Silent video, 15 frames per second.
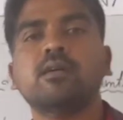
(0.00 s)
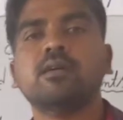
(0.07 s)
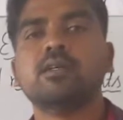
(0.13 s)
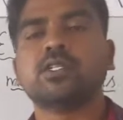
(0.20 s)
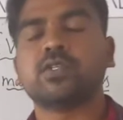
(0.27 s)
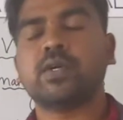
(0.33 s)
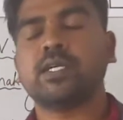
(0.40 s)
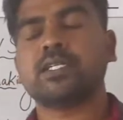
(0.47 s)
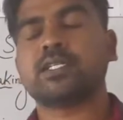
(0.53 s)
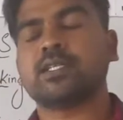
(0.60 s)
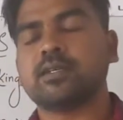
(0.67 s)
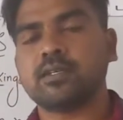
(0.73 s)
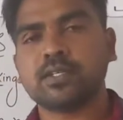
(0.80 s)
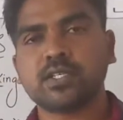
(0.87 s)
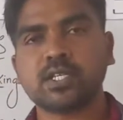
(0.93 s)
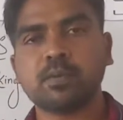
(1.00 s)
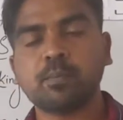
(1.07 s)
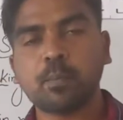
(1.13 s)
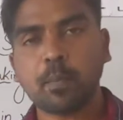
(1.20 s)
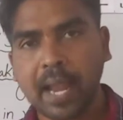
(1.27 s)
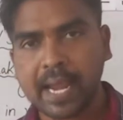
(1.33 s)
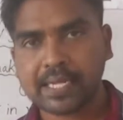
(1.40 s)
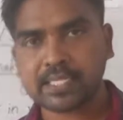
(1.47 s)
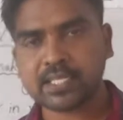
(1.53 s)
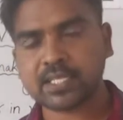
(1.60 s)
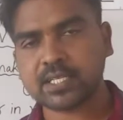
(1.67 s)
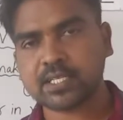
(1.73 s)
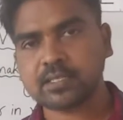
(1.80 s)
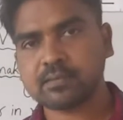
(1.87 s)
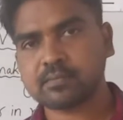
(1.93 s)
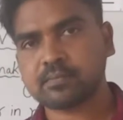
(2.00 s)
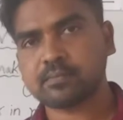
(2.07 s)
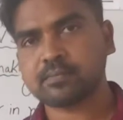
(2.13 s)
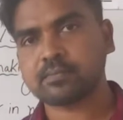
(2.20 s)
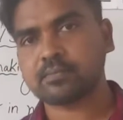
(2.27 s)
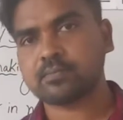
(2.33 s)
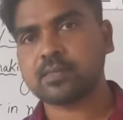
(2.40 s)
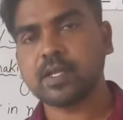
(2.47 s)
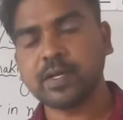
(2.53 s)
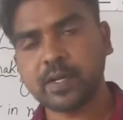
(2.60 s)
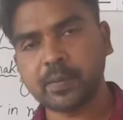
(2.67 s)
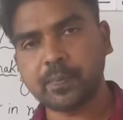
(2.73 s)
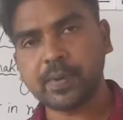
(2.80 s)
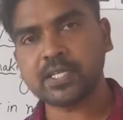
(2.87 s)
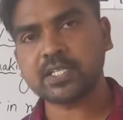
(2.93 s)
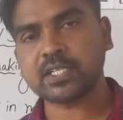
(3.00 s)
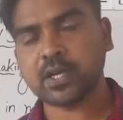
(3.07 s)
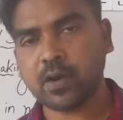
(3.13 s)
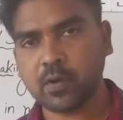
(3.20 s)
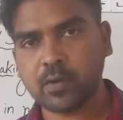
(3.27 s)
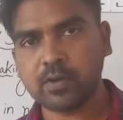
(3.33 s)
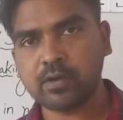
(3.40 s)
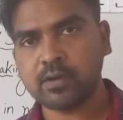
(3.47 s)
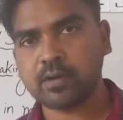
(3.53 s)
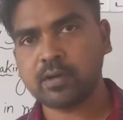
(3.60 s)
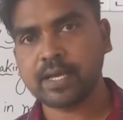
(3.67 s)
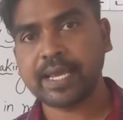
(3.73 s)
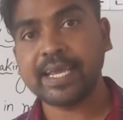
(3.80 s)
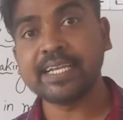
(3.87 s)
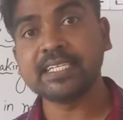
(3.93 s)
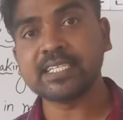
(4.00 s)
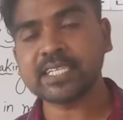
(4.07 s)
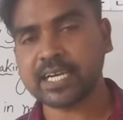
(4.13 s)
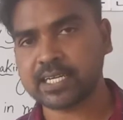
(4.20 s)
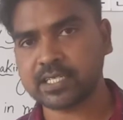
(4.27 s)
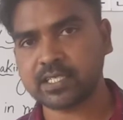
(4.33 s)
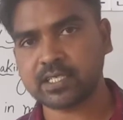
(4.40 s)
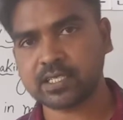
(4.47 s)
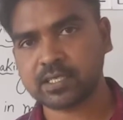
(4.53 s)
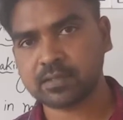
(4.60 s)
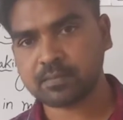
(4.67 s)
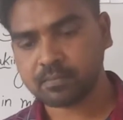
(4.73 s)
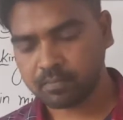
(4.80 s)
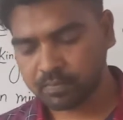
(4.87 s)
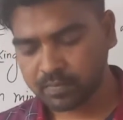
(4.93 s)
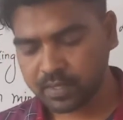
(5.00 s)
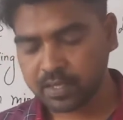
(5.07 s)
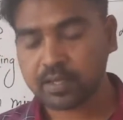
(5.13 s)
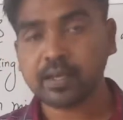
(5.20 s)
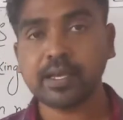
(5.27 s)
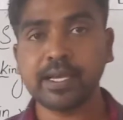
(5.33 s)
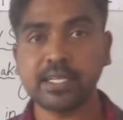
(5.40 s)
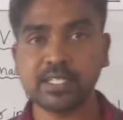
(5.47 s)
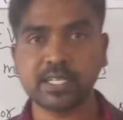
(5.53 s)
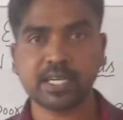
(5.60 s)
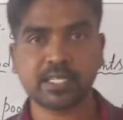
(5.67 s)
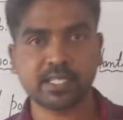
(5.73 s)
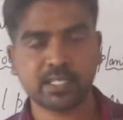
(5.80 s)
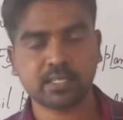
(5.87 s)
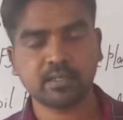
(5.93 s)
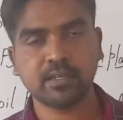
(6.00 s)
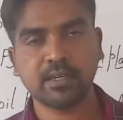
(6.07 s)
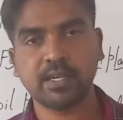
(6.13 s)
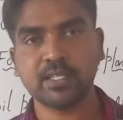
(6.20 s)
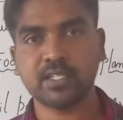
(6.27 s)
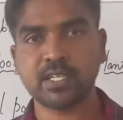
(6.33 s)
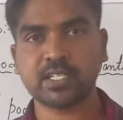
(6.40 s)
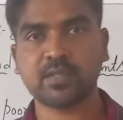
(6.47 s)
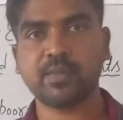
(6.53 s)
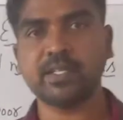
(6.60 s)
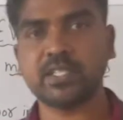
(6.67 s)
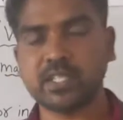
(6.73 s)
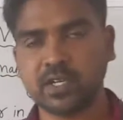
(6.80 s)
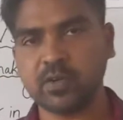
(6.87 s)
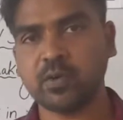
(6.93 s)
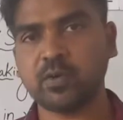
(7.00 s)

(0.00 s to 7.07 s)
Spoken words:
Students, some plants depends on insects. Insects means the